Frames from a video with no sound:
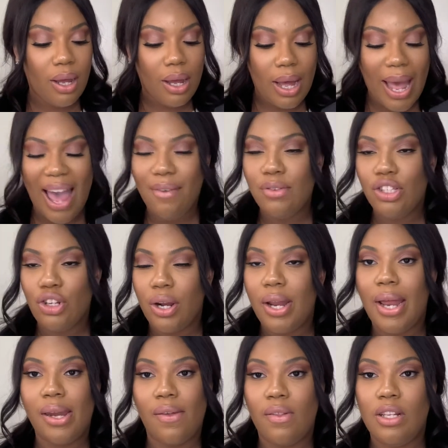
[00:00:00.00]
I haven't started
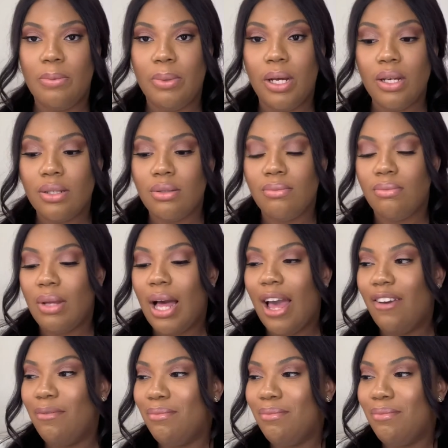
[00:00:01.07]
any of these books. I've